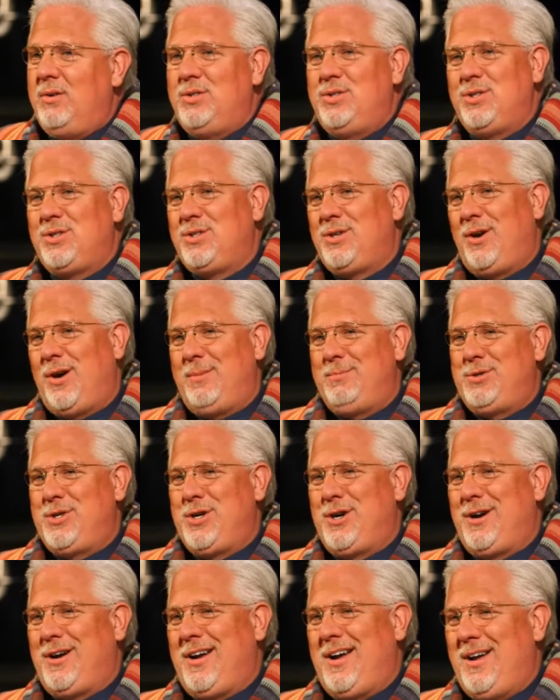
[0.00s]
just an
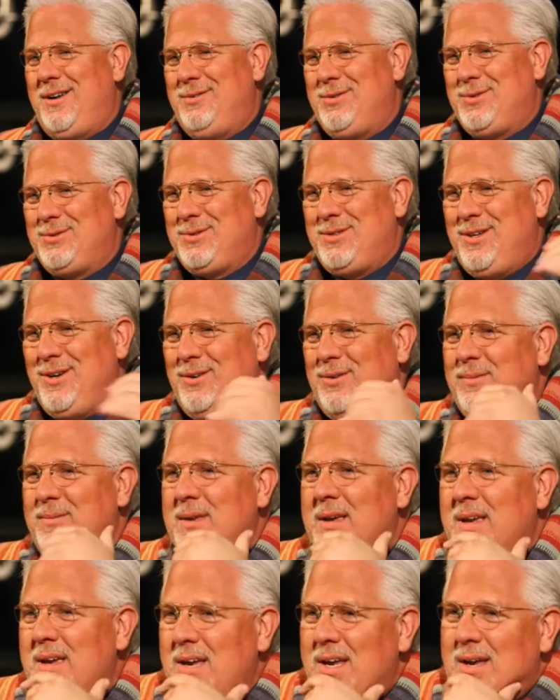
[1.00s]
armchair guy,
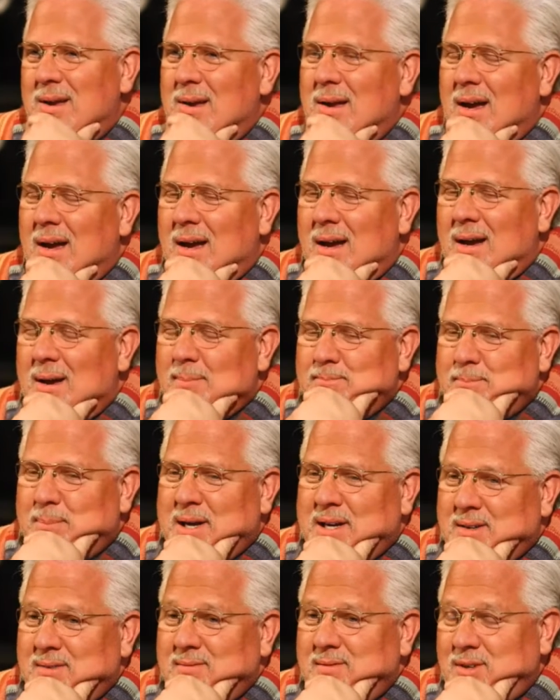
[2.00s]

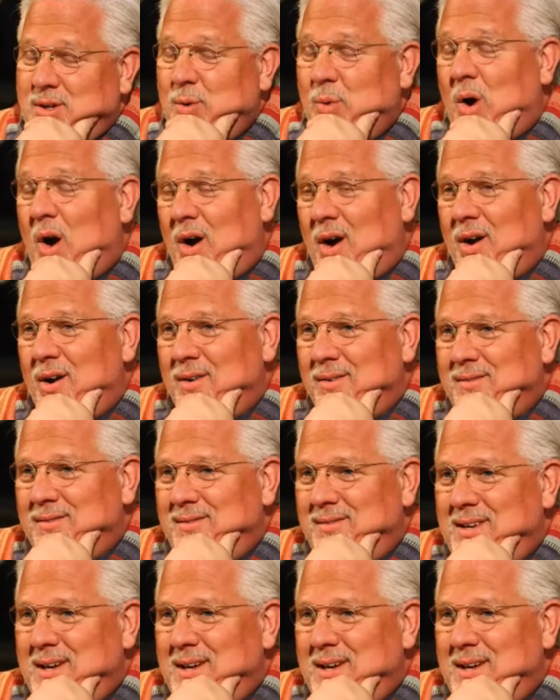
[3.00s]
but you are